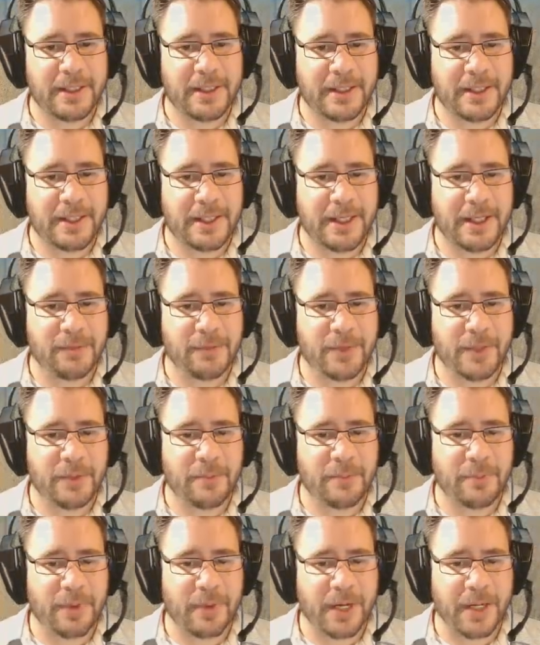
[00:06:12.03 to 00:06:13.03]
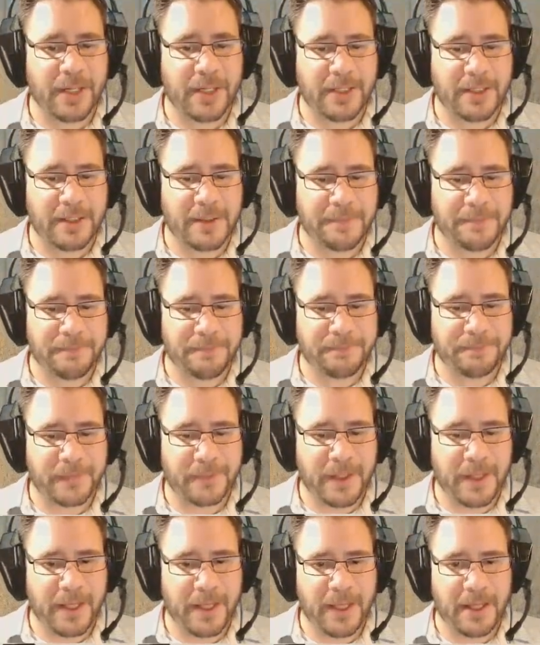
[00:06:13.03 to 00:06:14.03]
it will break.
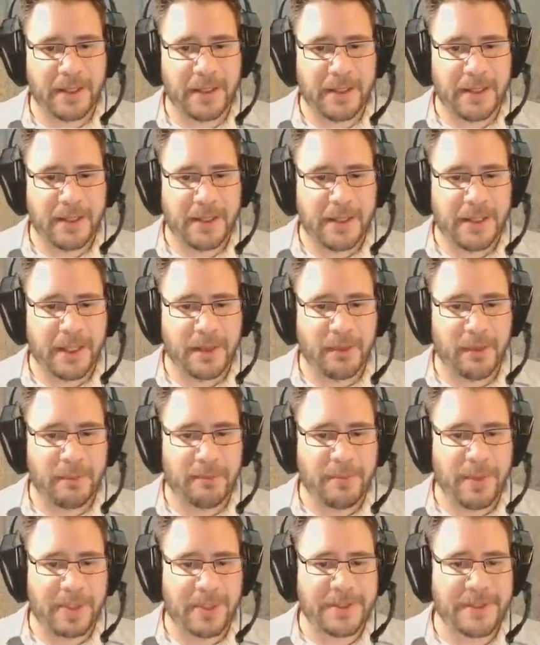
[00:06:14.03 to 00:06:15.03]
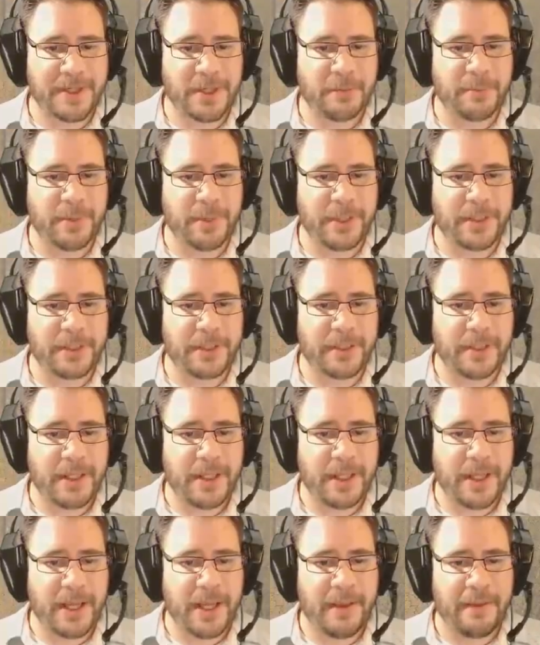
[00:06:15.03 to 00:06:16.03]
Okay? It will bust open,
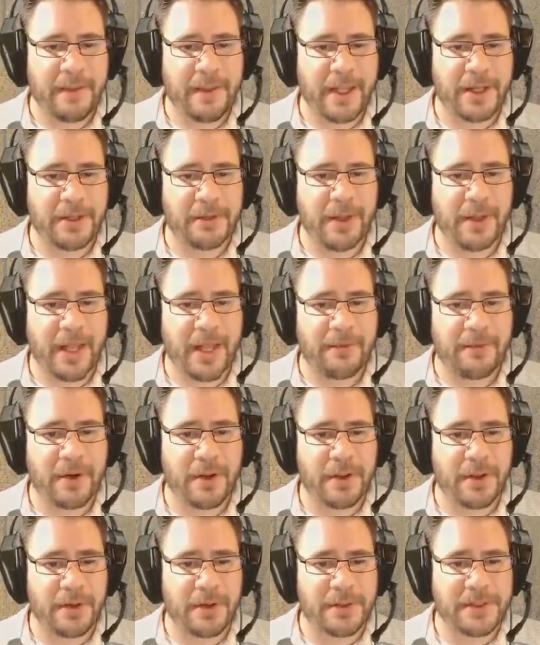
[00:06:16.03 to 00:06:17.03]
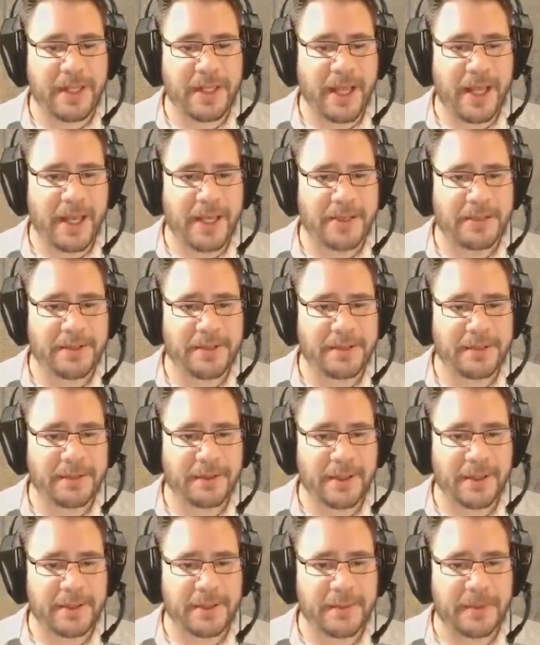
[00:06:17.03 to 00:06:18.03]
and then you'll have one of those guys,
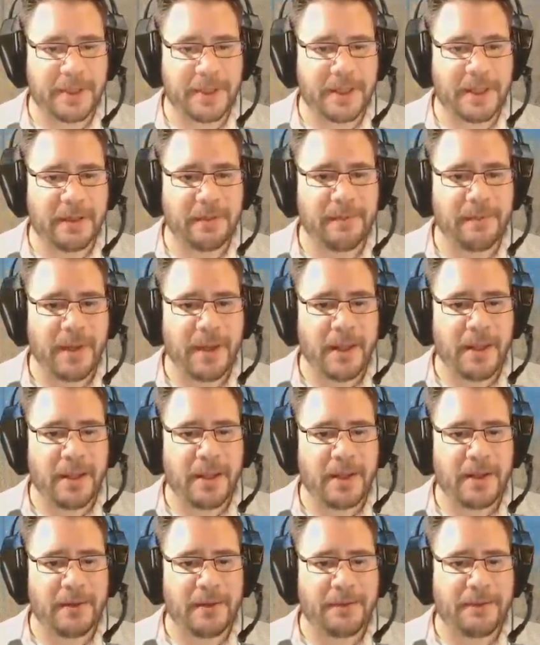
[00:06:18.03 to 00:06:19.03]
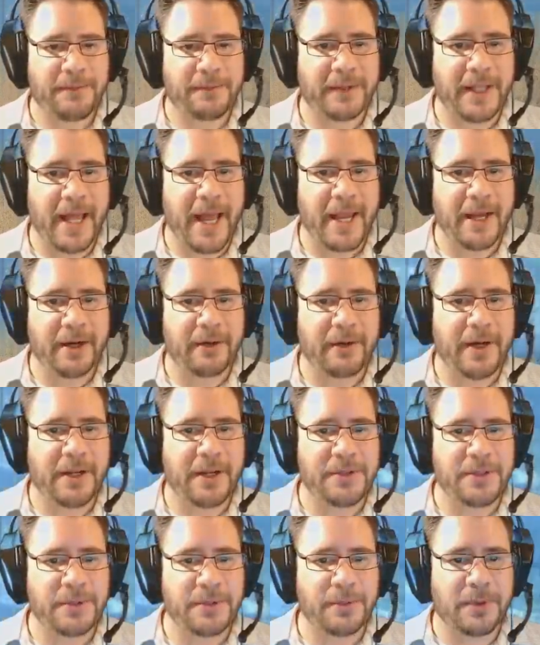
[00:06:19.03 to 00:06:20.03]
that's not what I did, flying
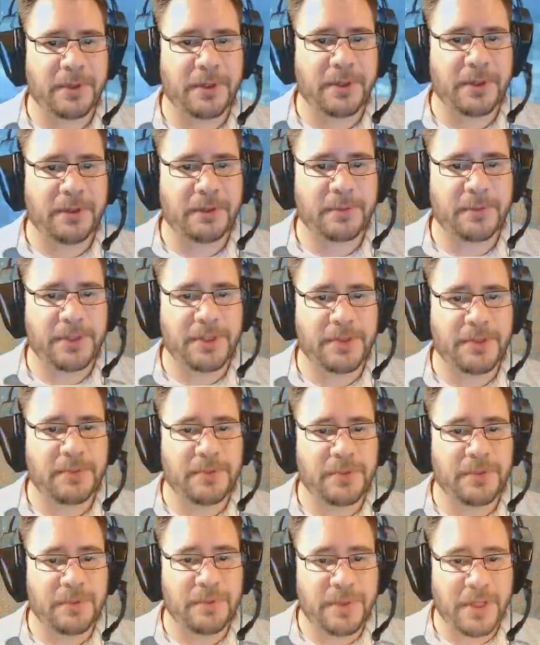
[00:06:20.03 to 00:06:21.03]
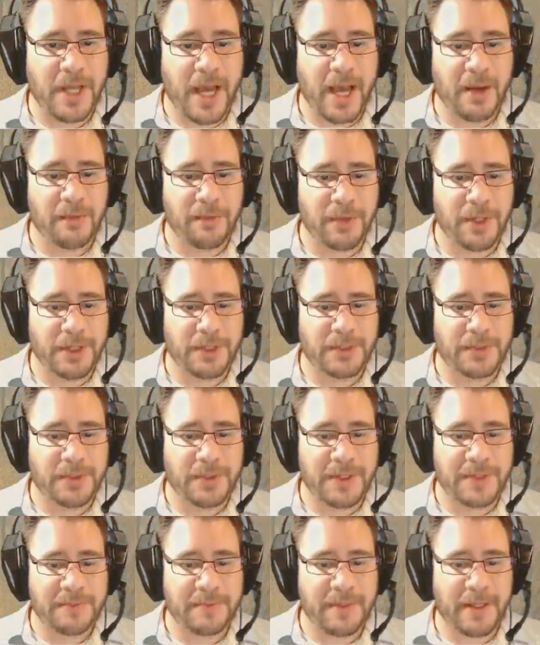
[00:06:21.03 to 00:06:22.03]
around your world, which you do not want.
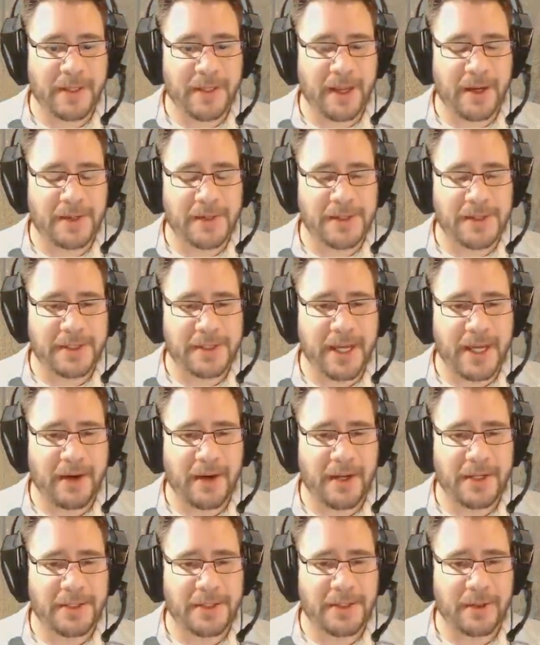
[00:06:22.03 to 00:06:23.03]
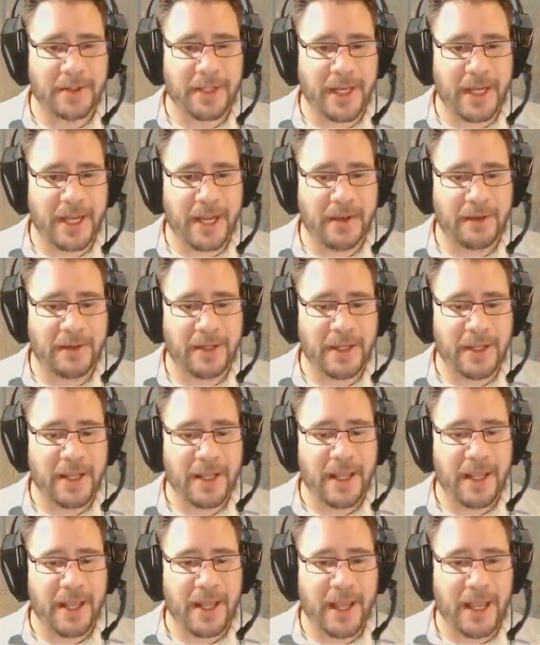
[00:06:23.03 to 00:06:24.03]
Trust me, they are scary as all get out,
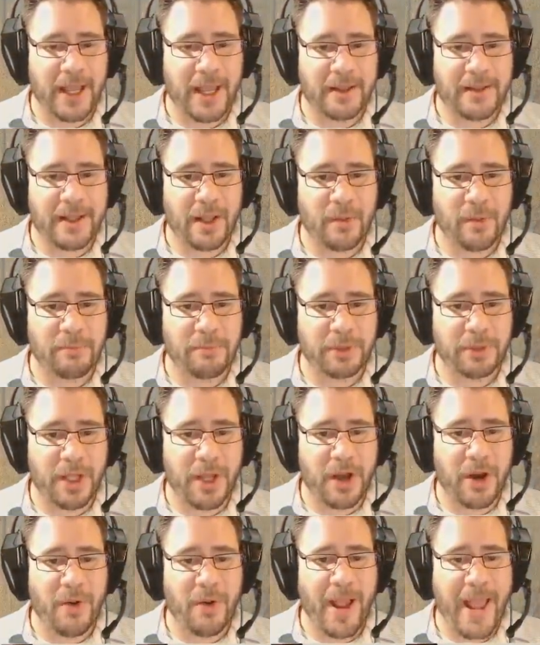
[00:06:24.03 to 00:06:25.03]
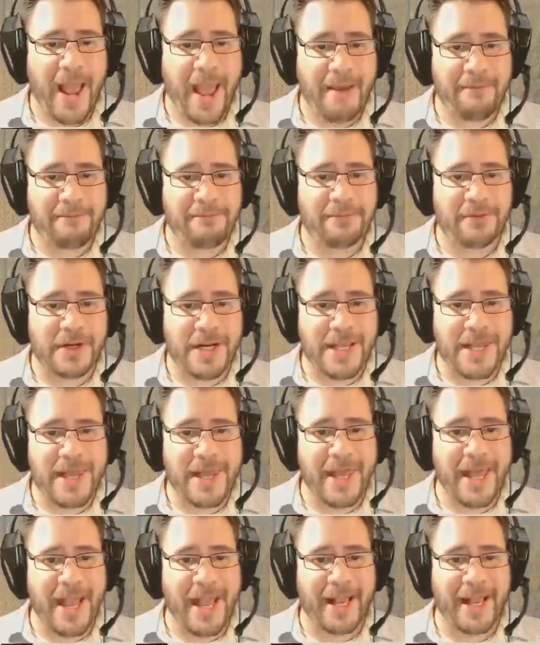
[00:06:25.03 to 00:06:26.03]
and they'll blow
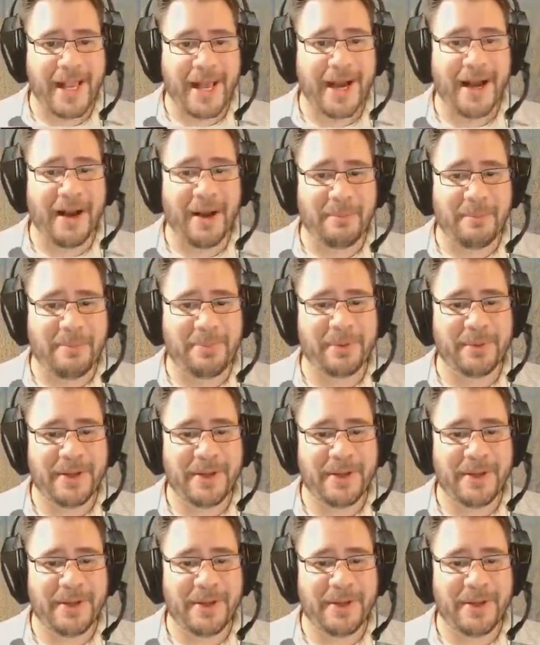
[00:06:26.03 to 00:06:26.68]
everything up